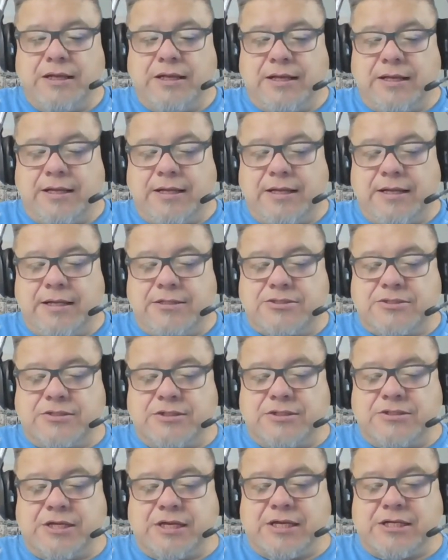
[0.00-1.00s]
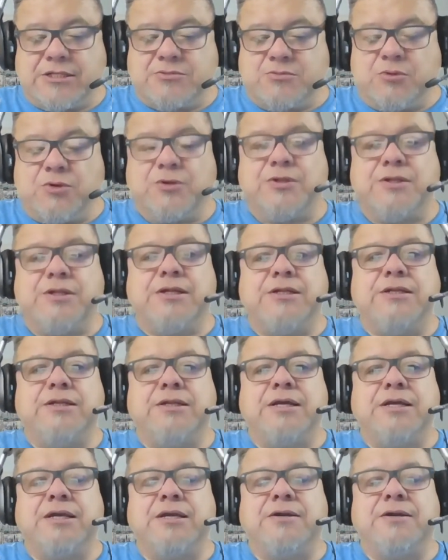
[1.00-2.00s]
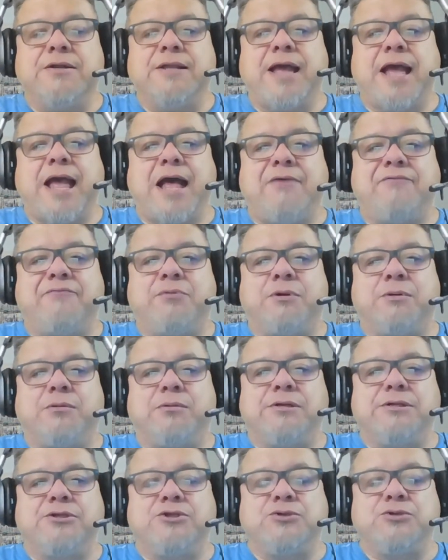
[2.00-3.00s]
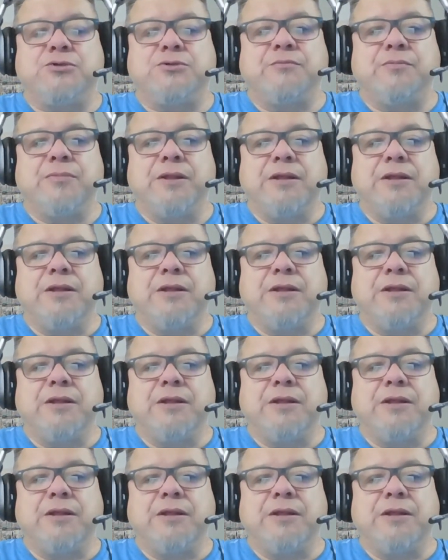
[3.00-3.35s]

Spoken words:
and it's gonna take us more than a year and a half, probably two.